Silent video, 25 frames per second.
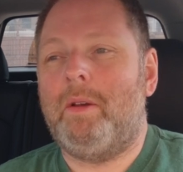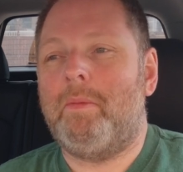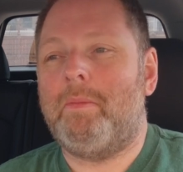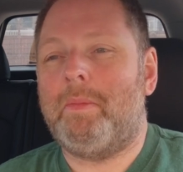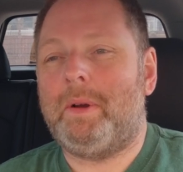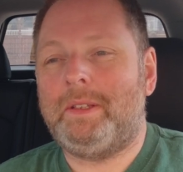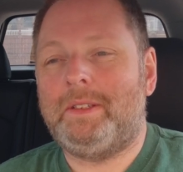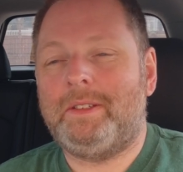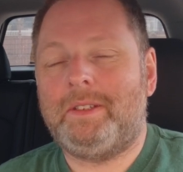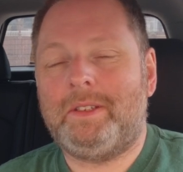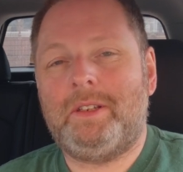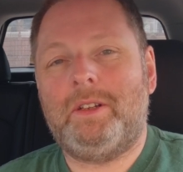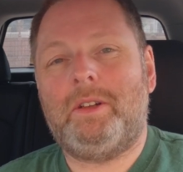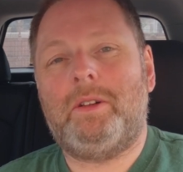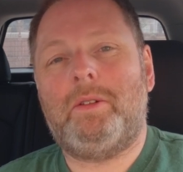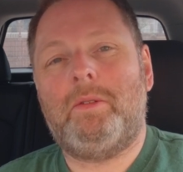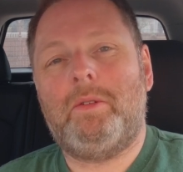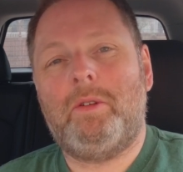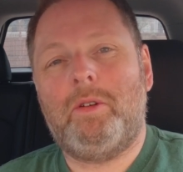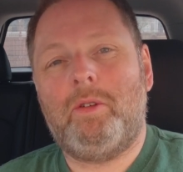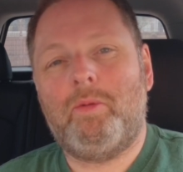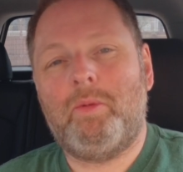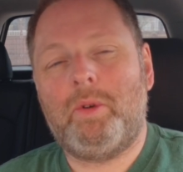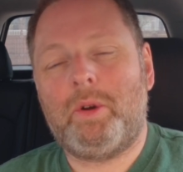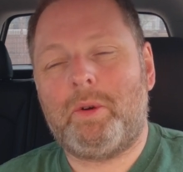But
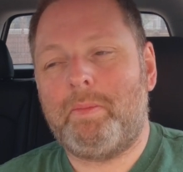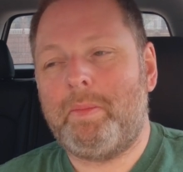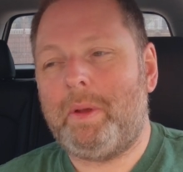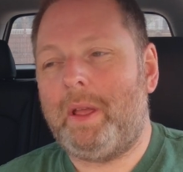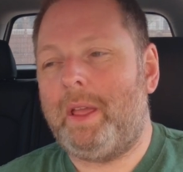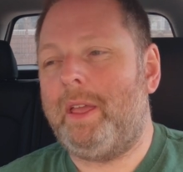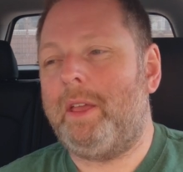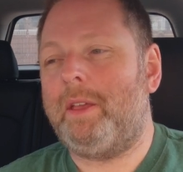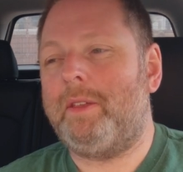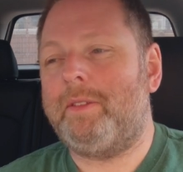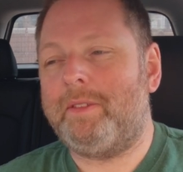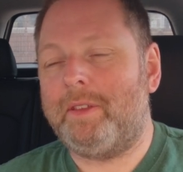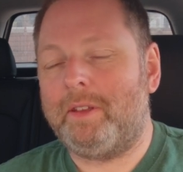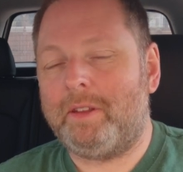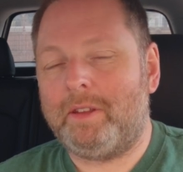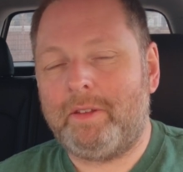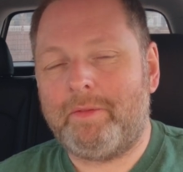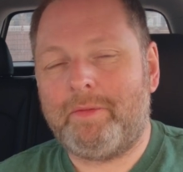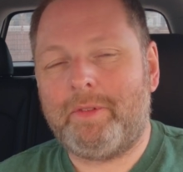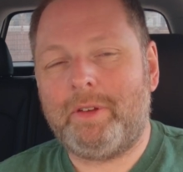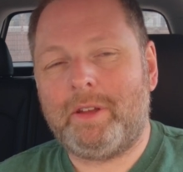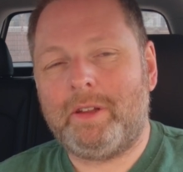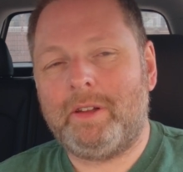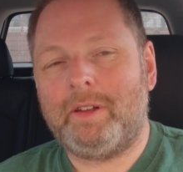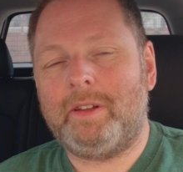still, we're paying
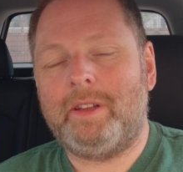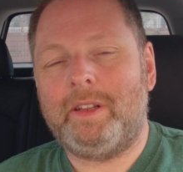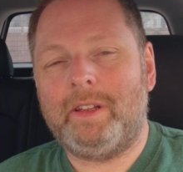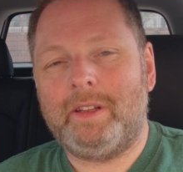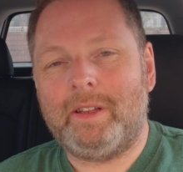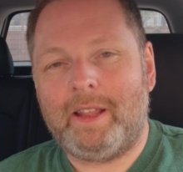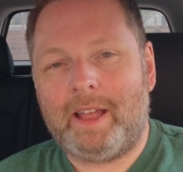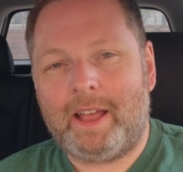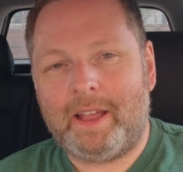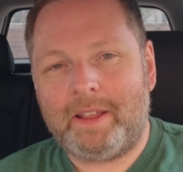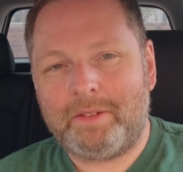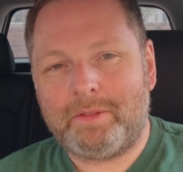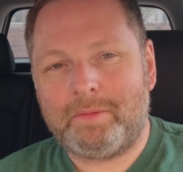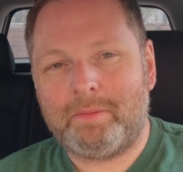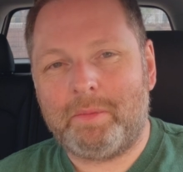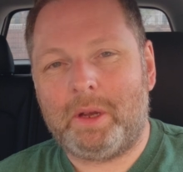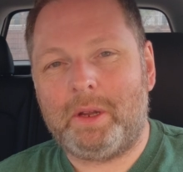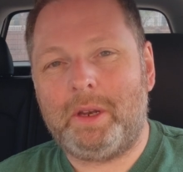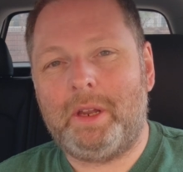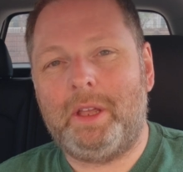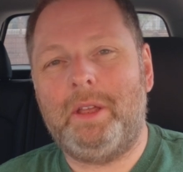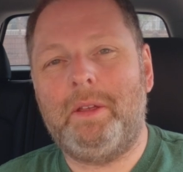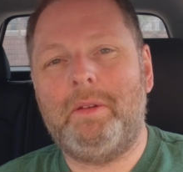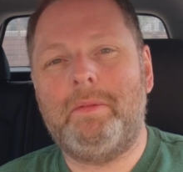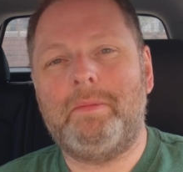significantly less
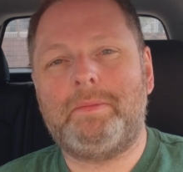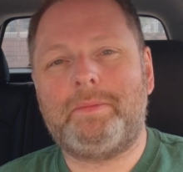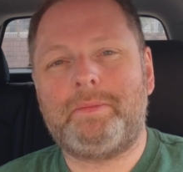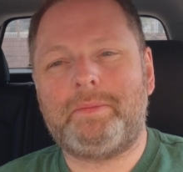money